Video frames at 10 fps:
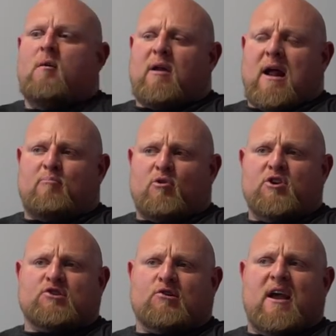But I'm
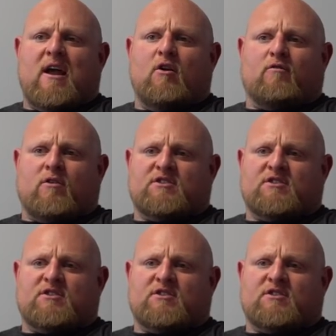pretty sure he had over a